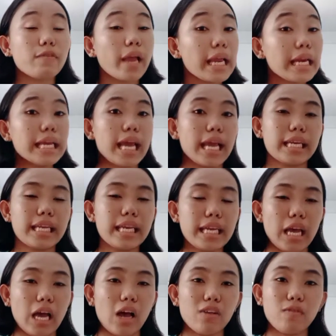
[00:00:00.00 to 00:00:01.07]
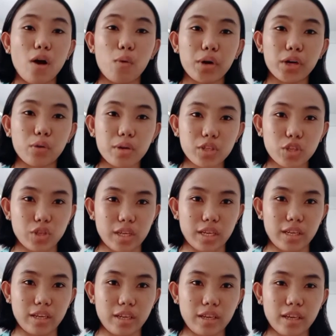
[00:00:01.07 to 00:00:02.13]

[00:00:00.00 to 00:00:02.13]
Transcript: any idea of our question,